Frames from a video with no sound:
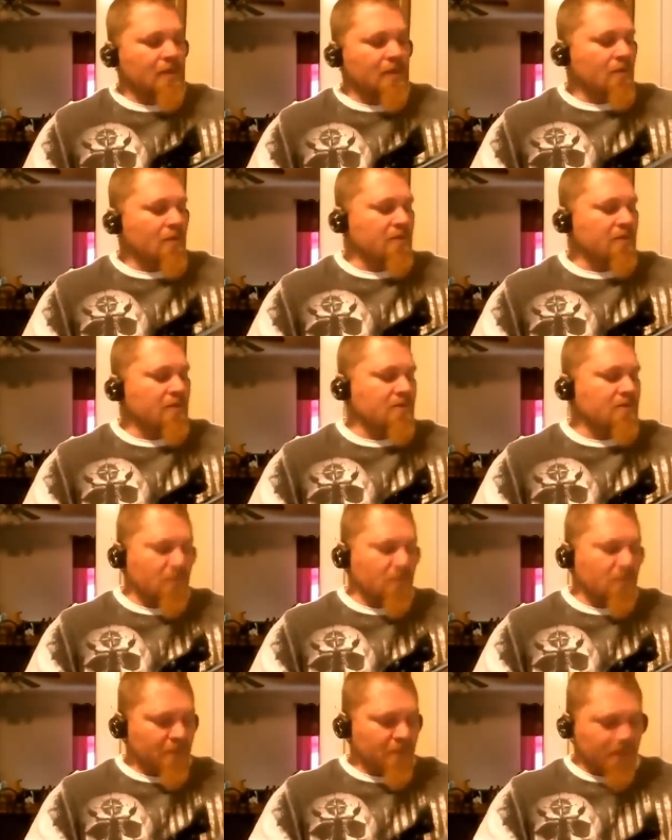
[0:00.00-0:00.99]
which
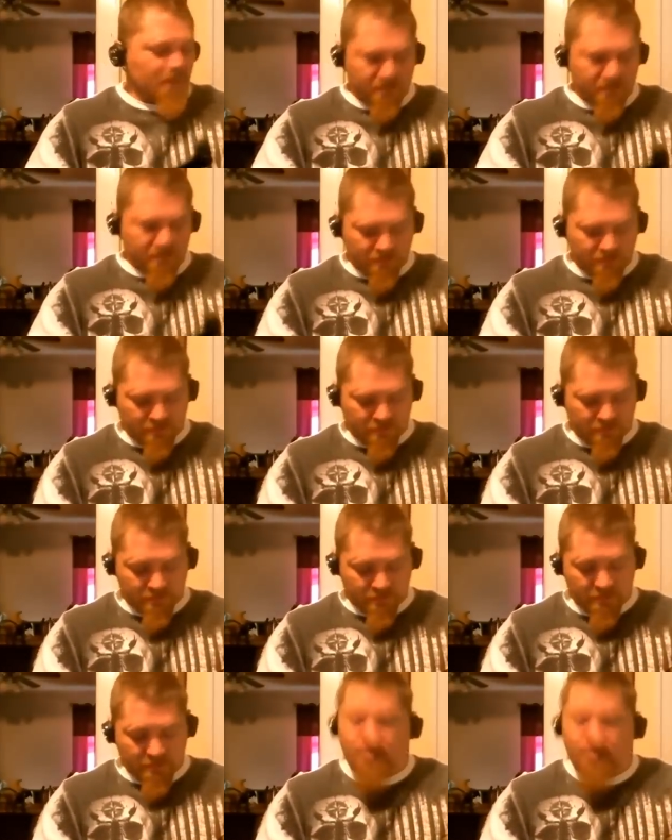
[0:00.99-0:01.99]
told me
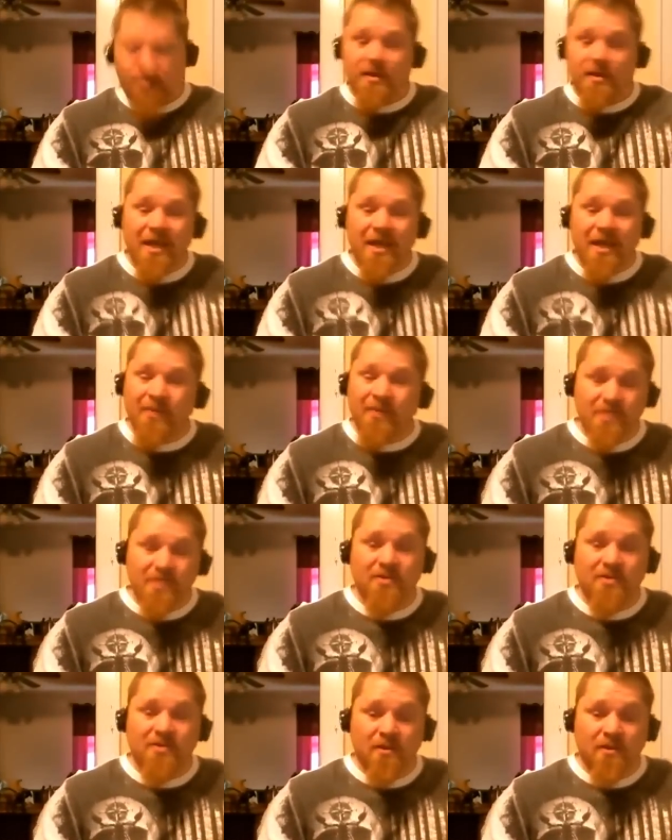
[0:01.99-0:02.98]
the cable
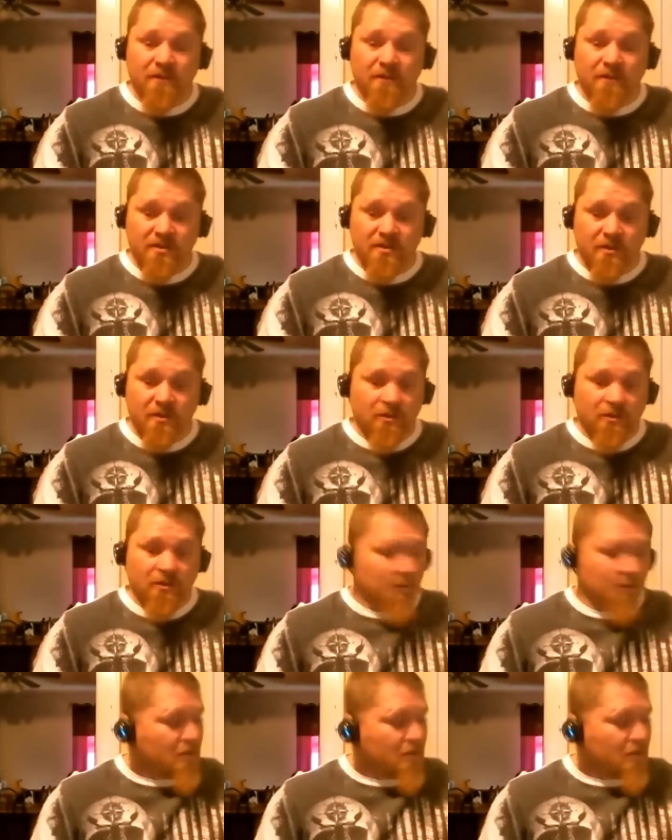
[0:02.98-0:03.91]
wasn't long for this world,